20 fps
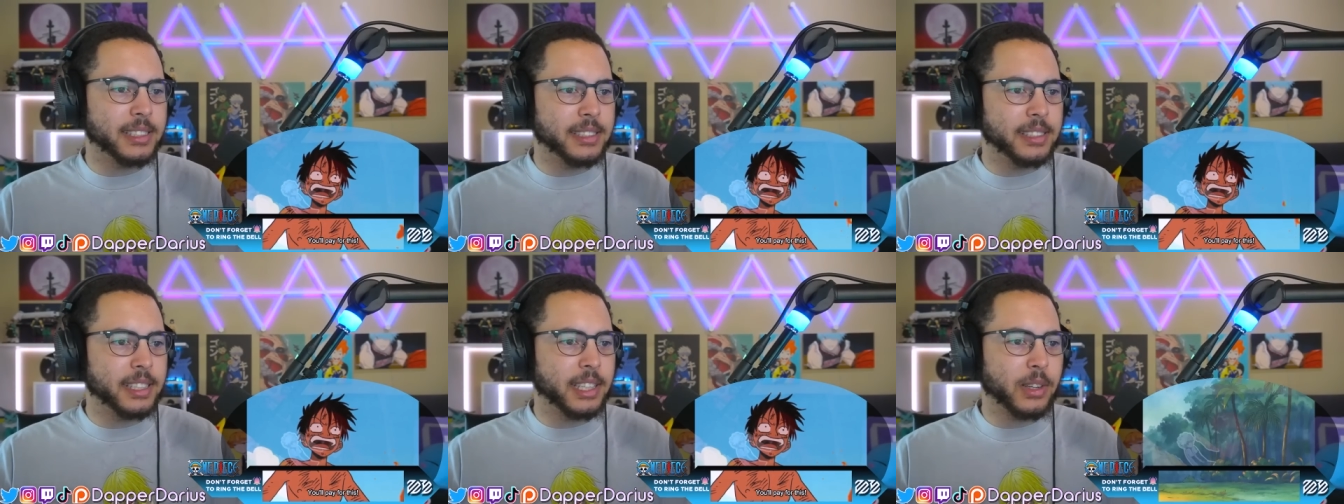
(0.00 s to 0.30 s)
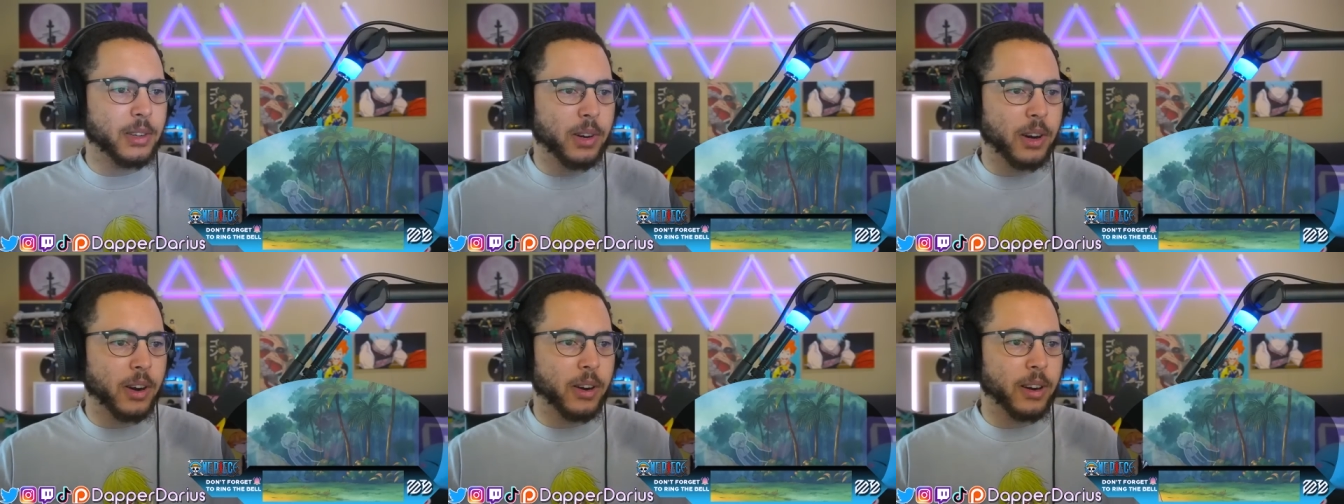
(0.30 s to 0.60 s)

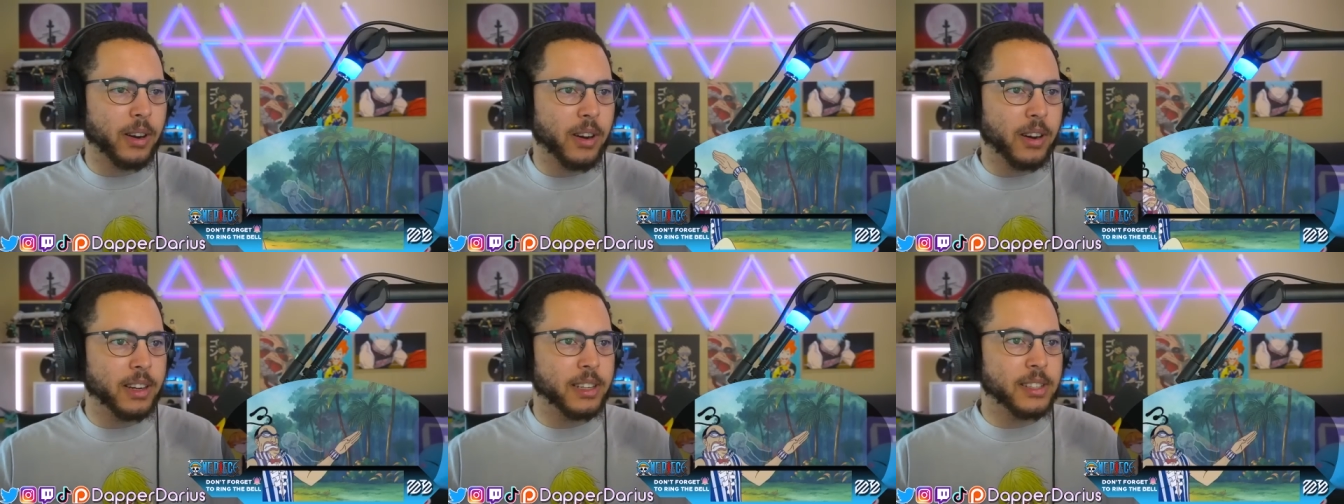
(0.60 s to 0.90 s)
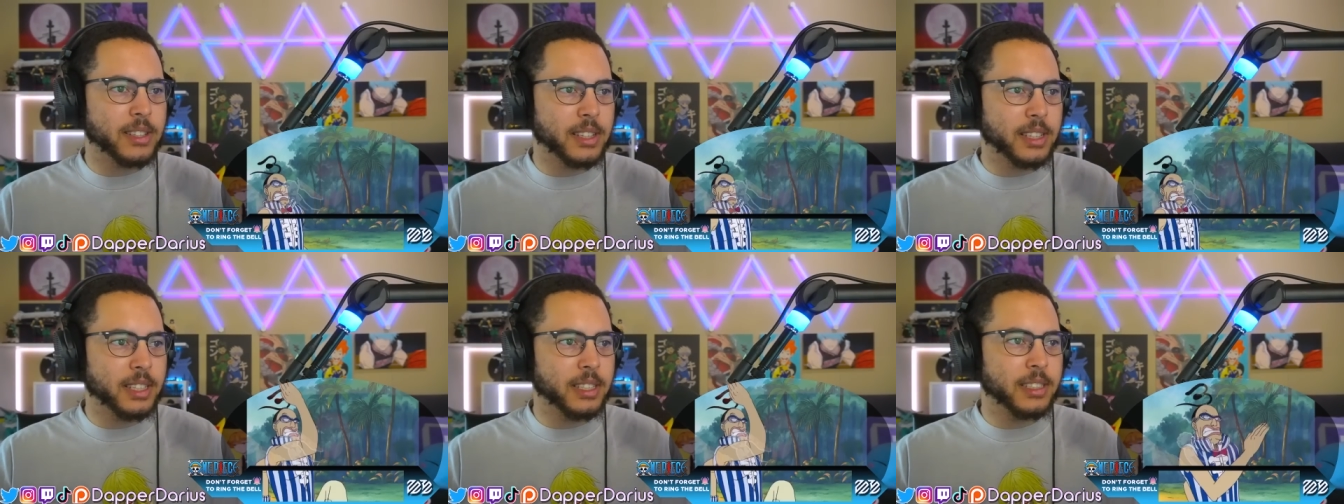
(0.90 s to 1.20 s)
Little Garden,
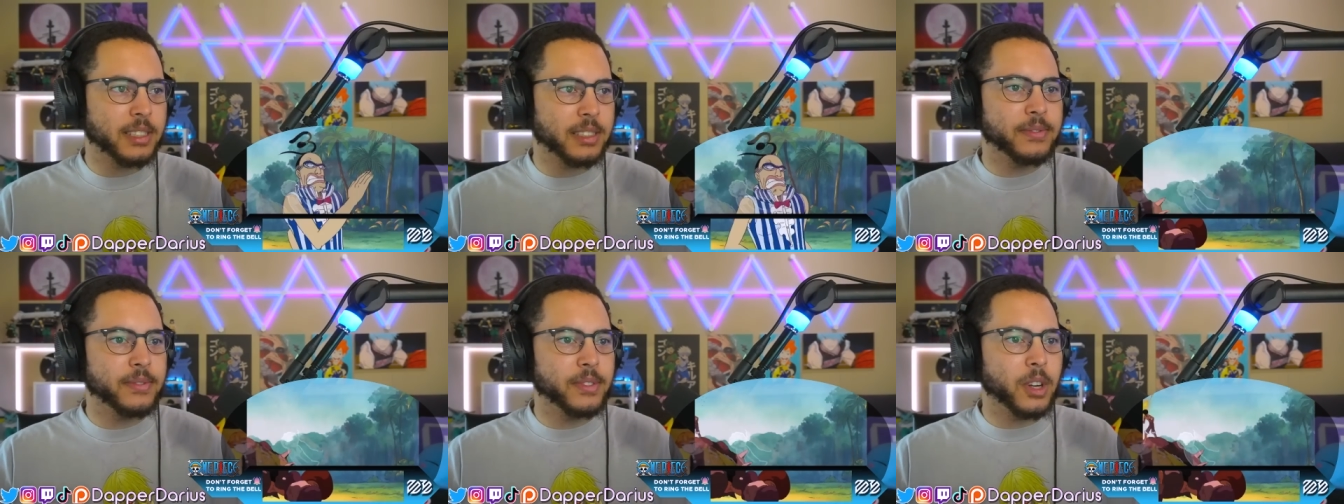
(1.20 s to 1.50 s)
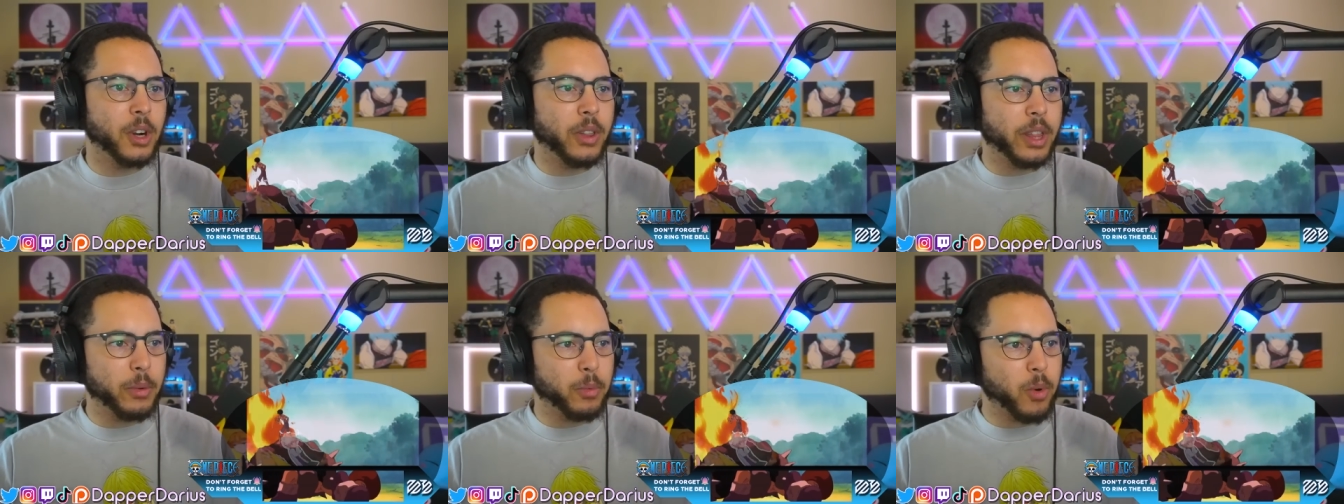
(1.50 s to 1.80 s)
honestly.
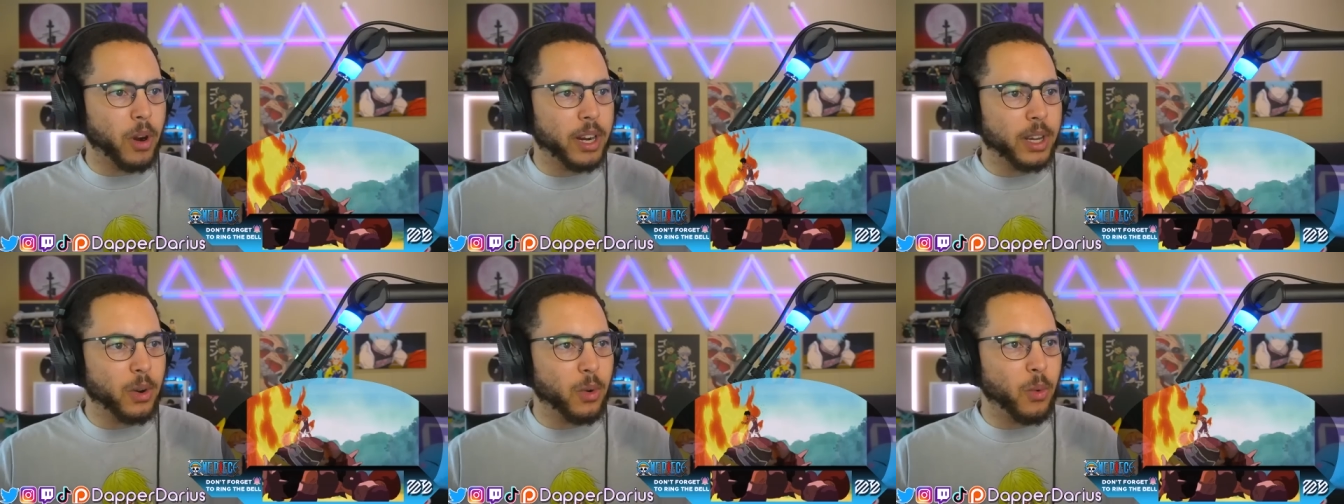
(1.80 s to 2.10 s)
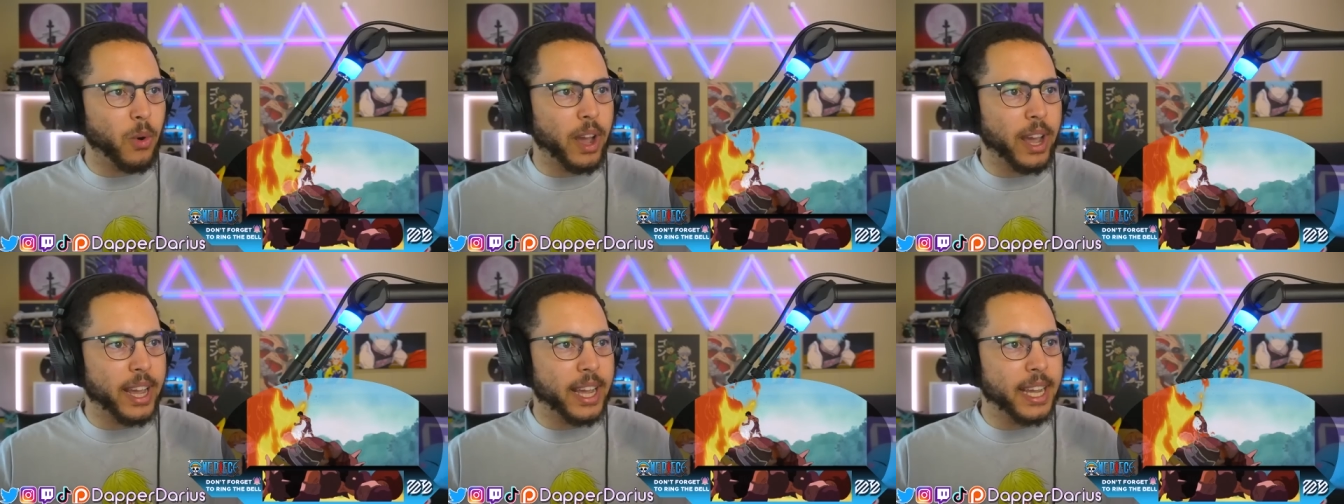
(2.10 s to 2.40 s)
Are they running
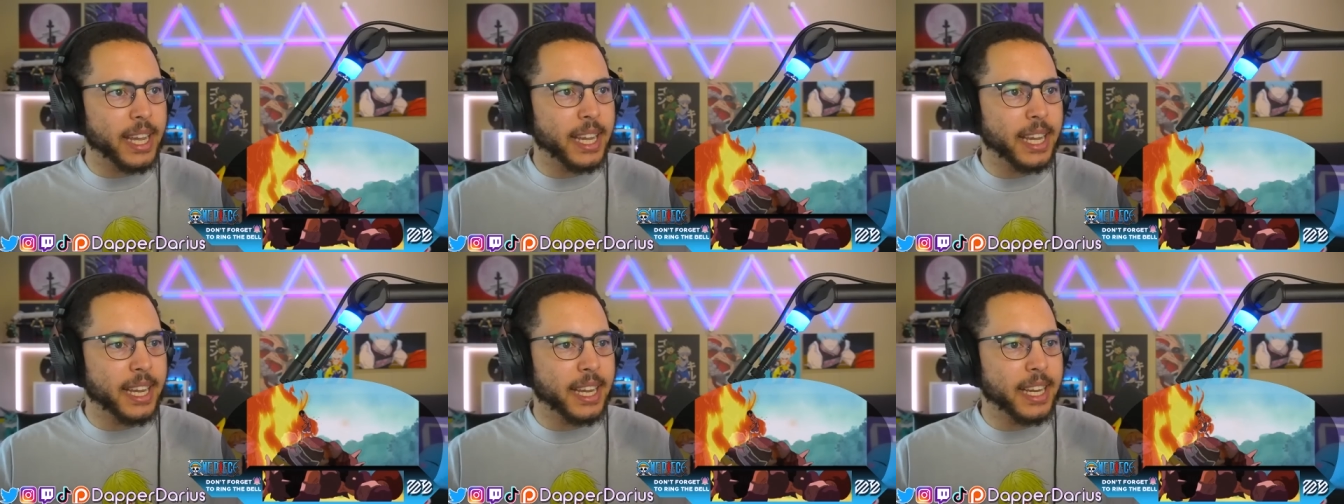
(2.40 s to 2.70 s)
away?